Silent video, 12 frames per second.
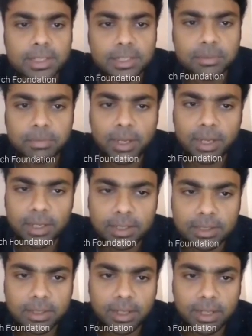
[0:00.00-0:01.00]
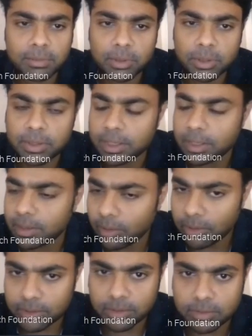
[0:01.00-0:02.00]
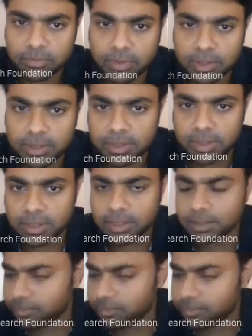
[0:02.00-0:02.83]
Since banks are able to get long-term funds